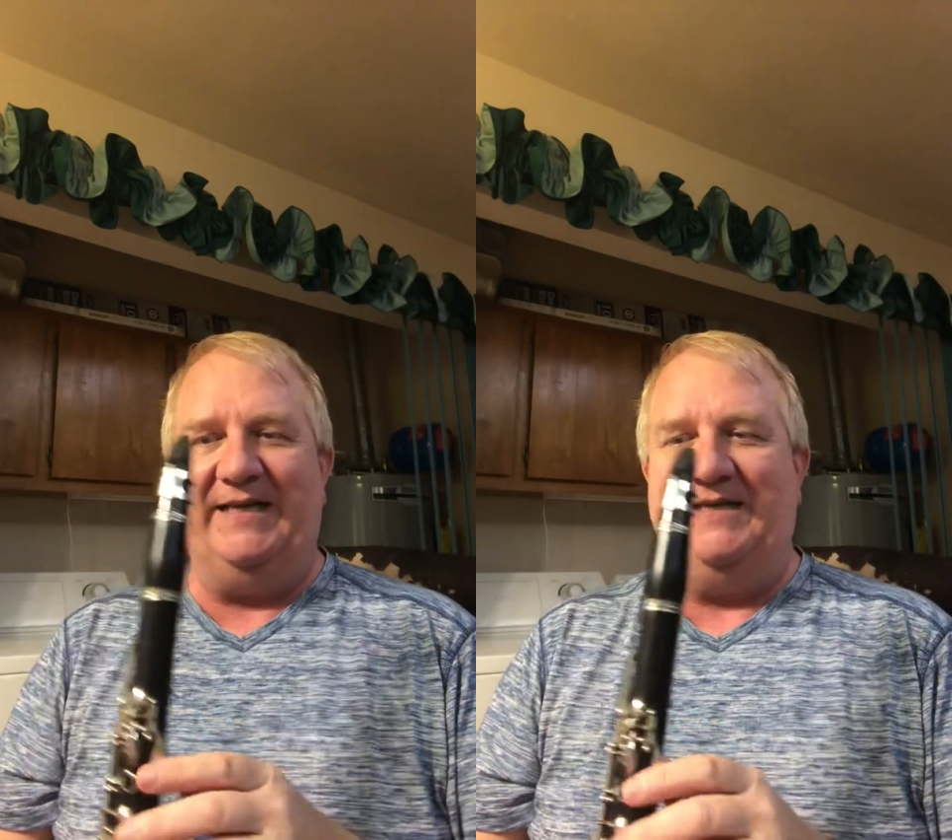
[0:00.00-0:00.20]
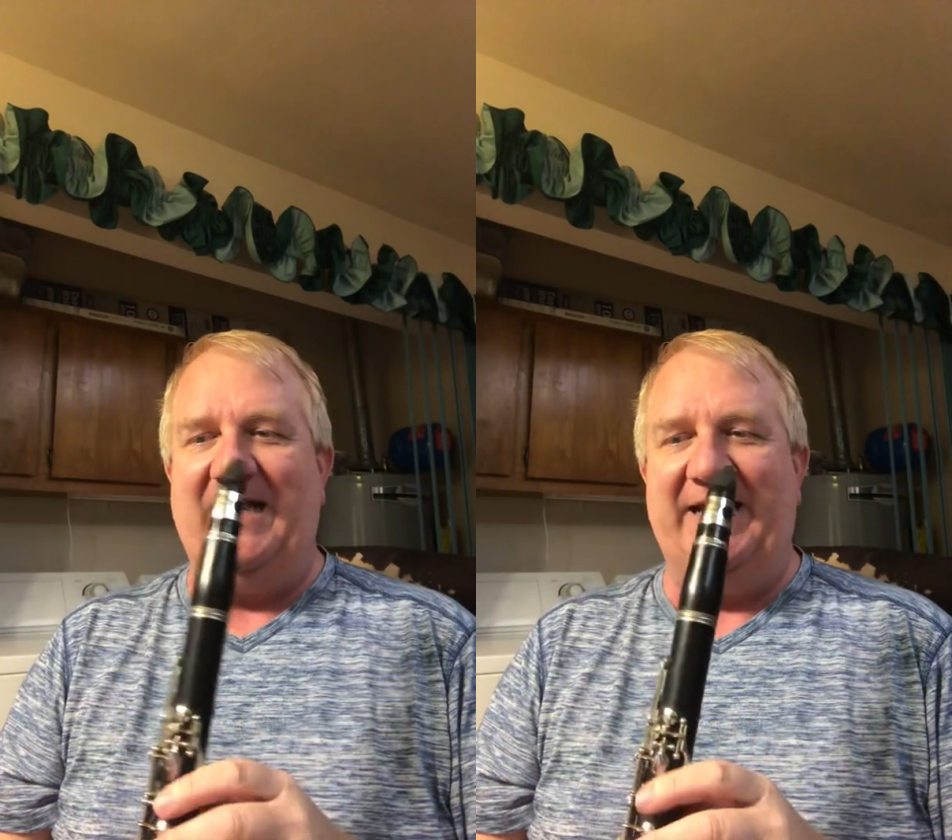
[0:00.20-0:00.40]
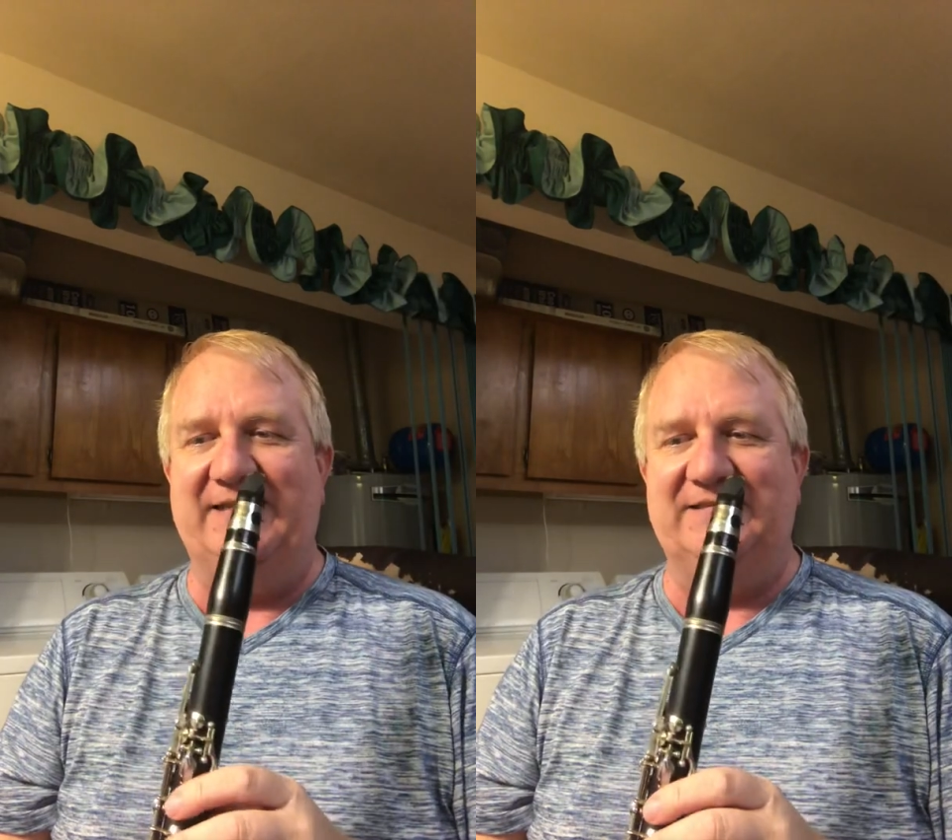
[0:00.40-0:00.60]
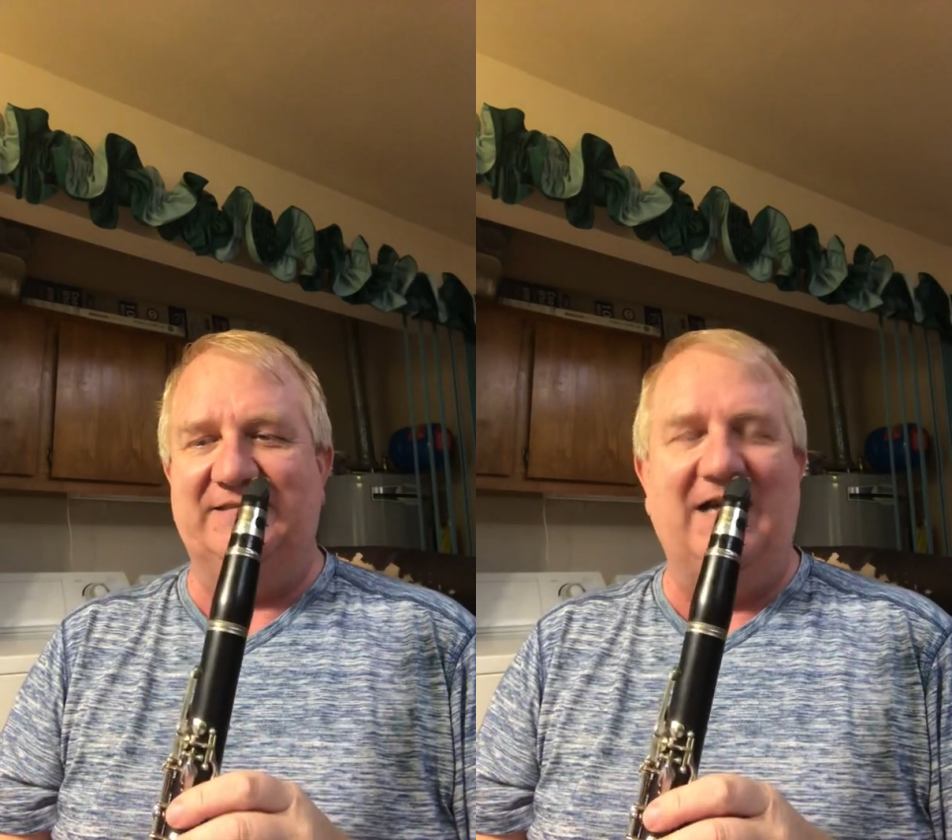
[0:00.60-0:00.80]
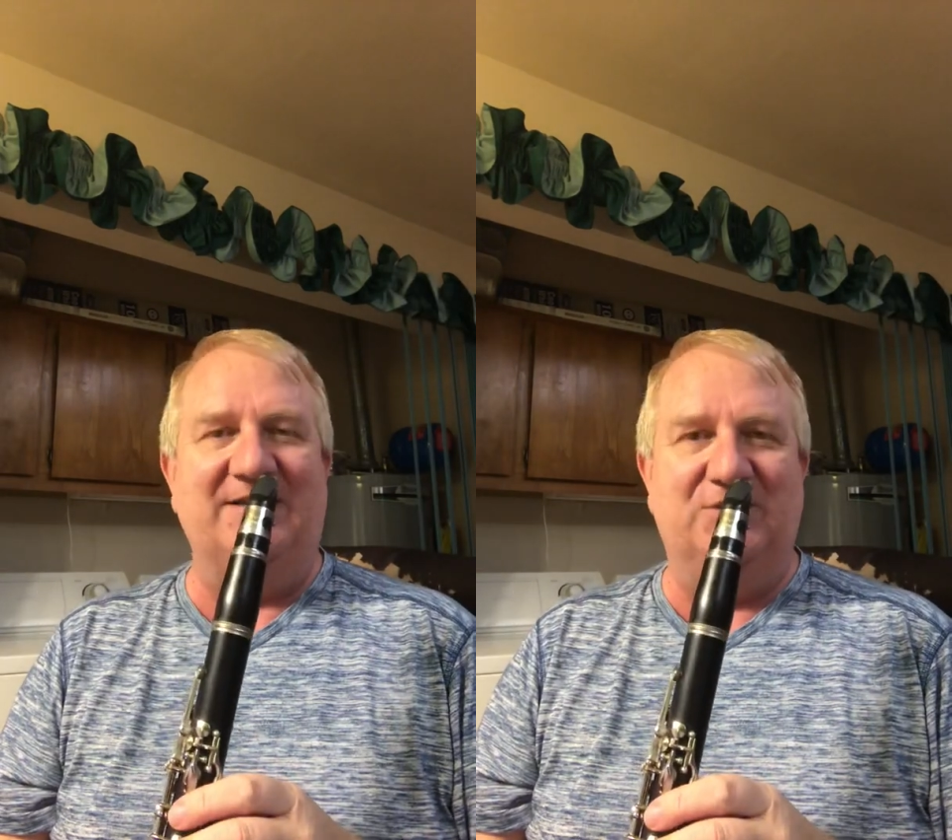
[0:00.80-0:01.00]
and nice,
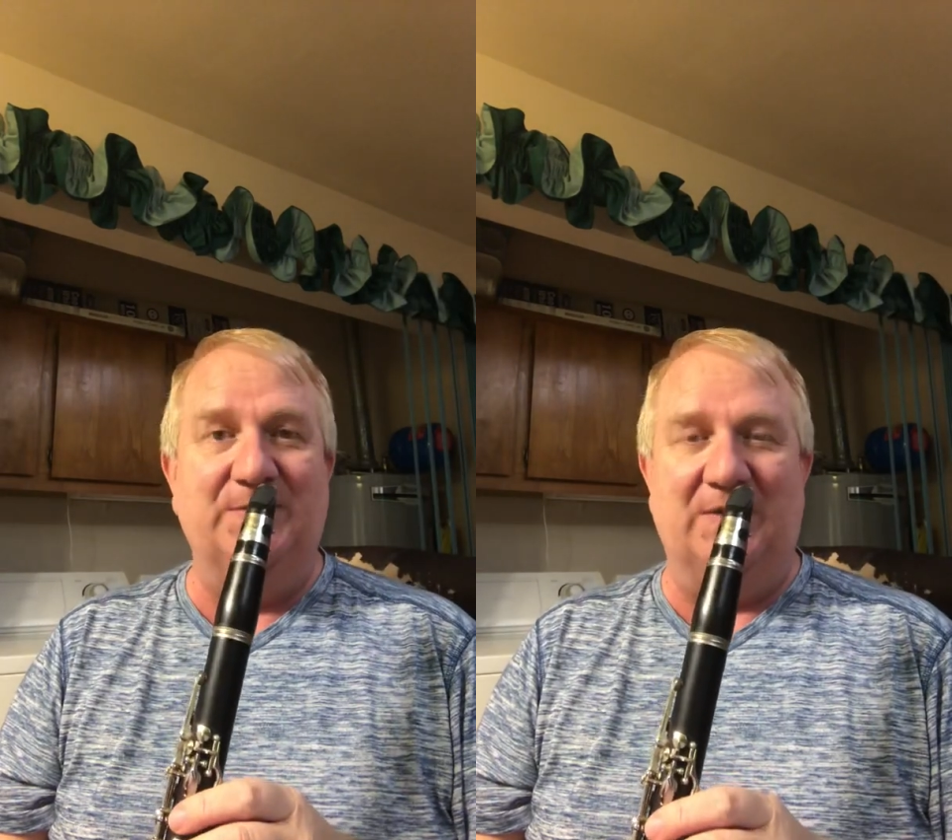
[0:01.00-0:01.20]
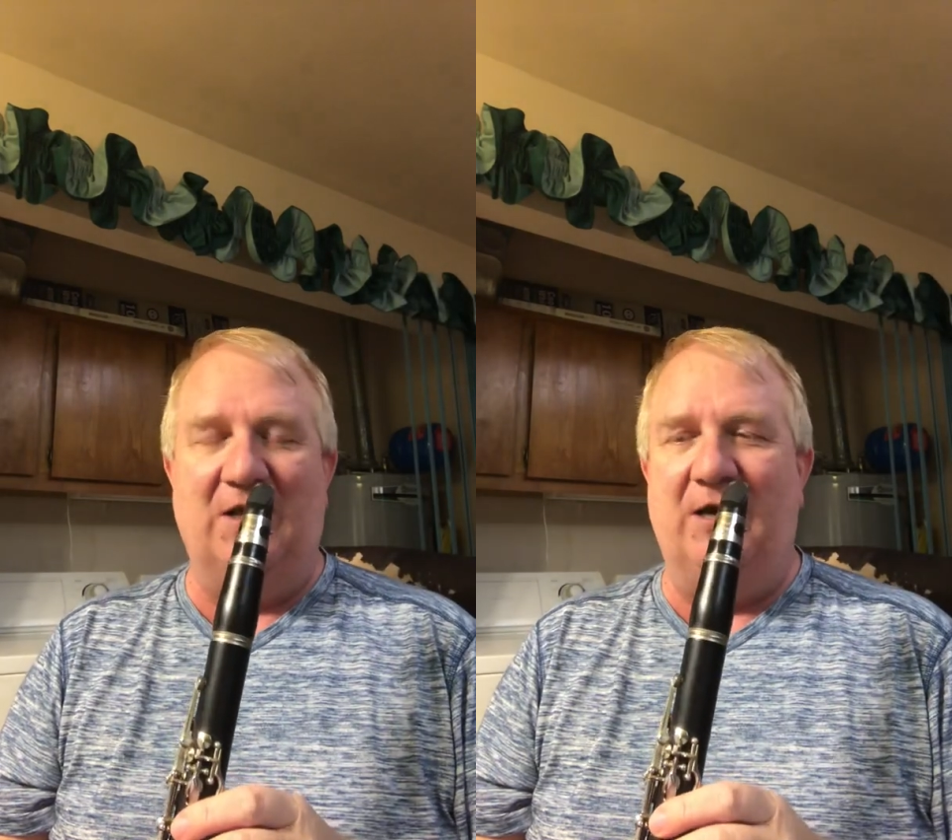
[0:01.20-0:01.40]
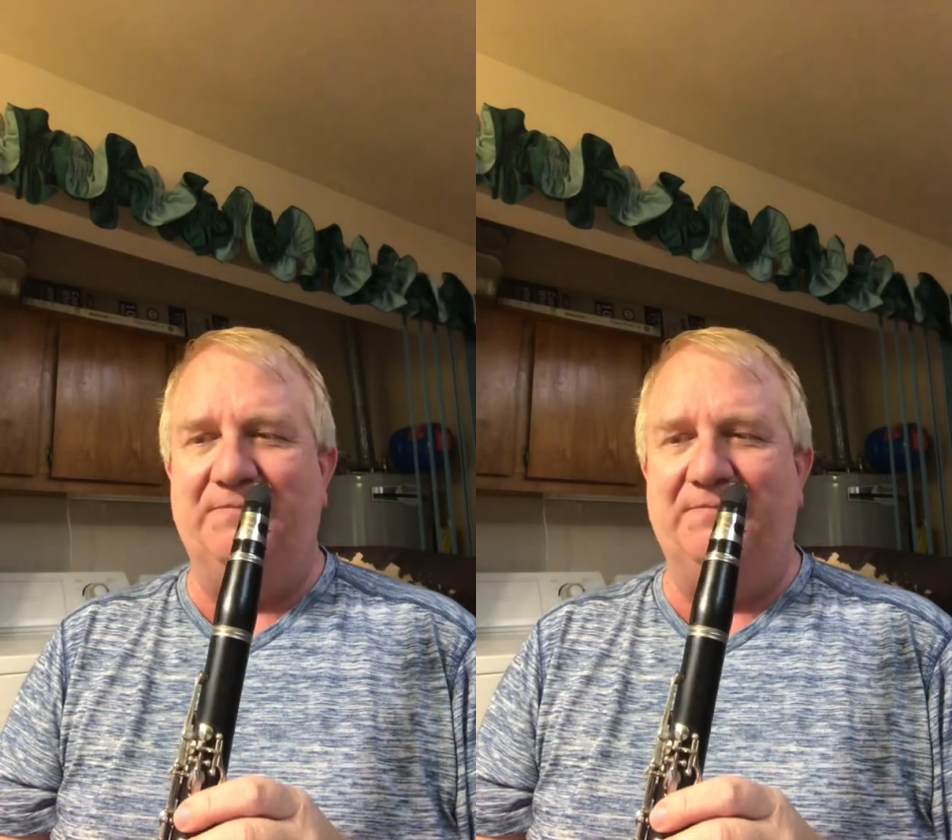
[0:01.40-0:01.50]
not super long,